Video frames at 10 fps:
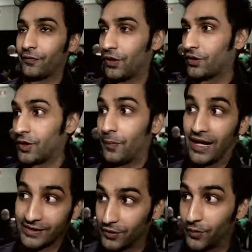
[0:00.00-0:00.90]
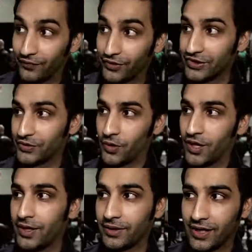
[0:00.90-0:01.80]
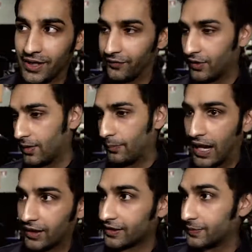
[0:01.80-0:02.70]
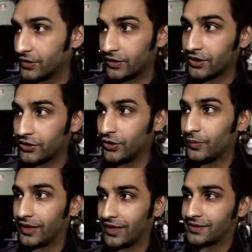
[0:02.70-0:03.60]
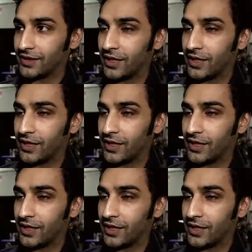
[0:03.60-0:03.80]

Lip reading: we always go back to the 1 versus 1 and kind of balance between the two, because